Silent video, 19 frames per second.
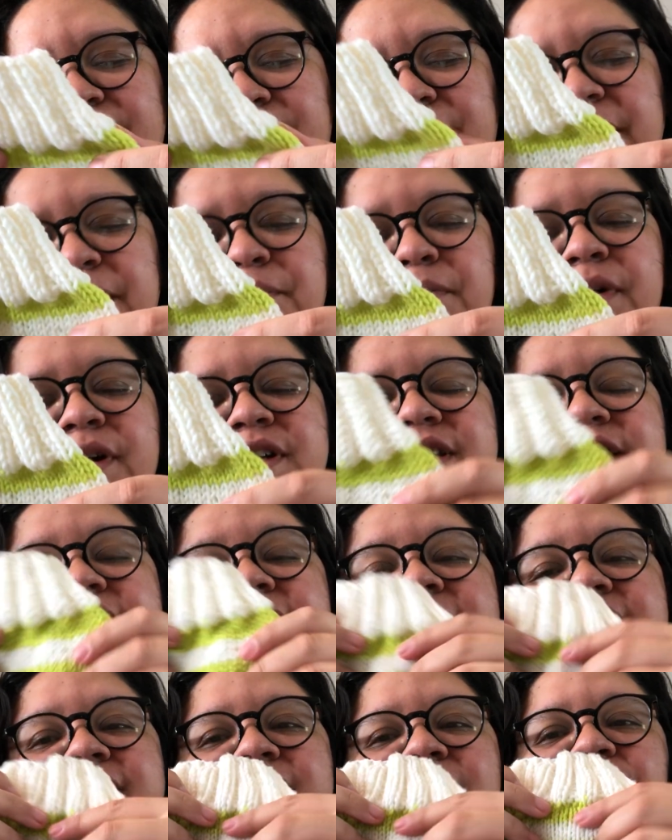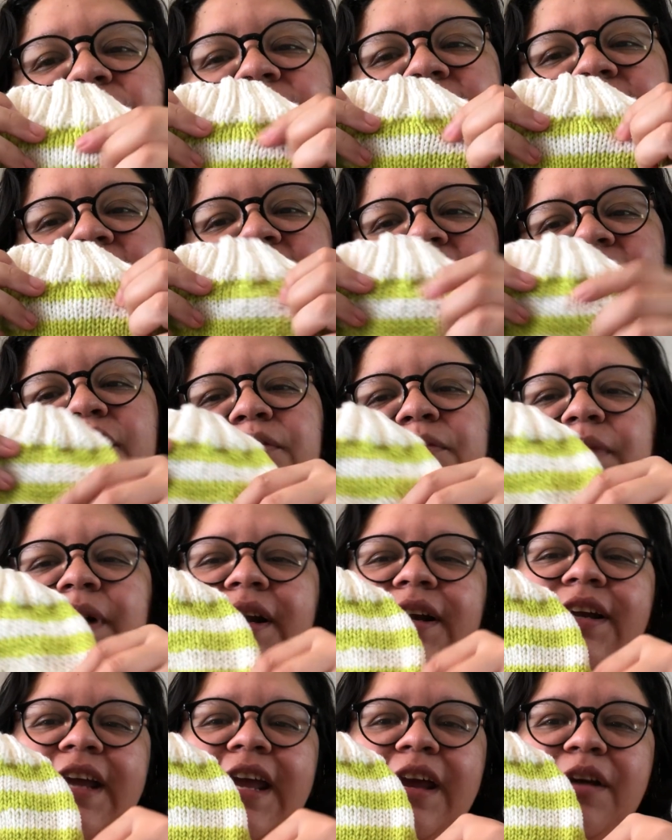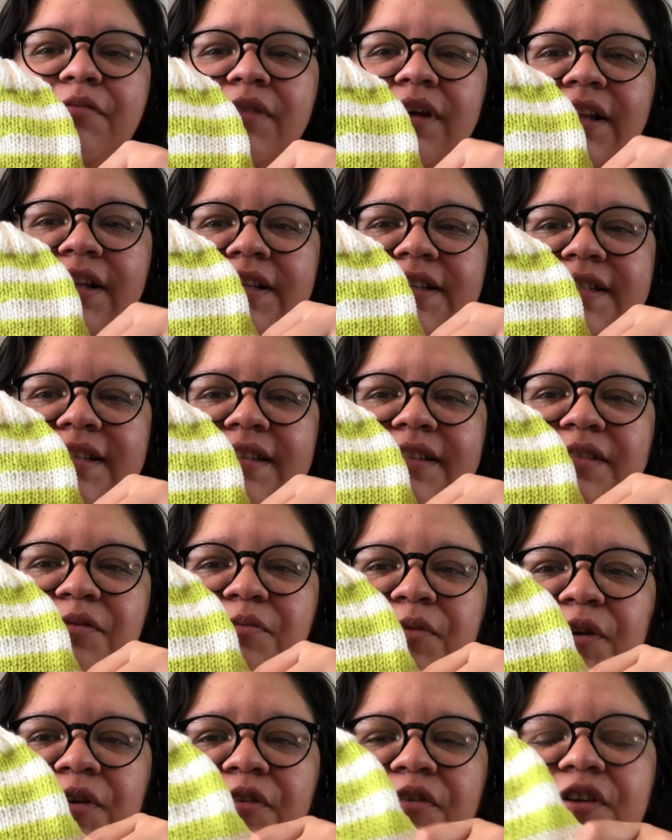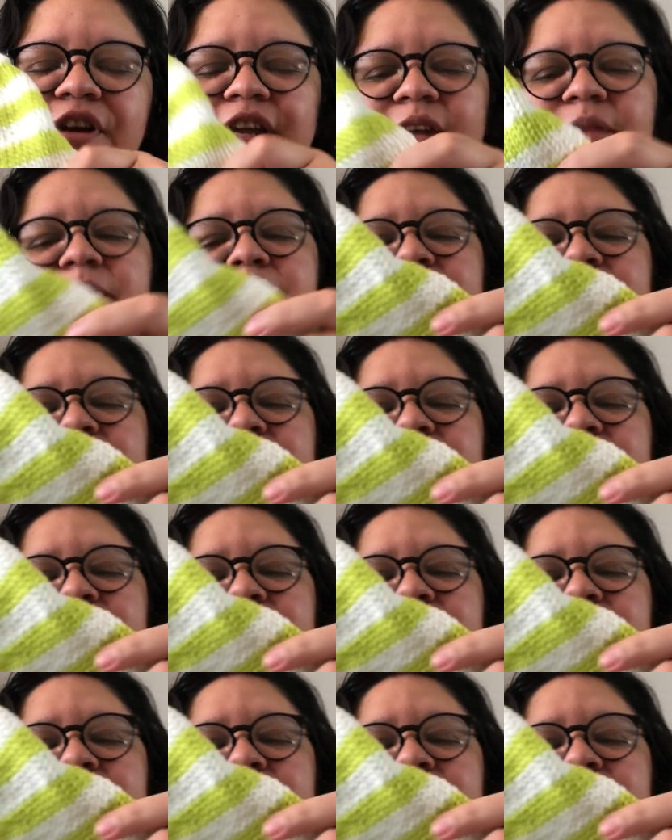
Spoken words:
In person it's a green yellow. In camera it looks a little more green,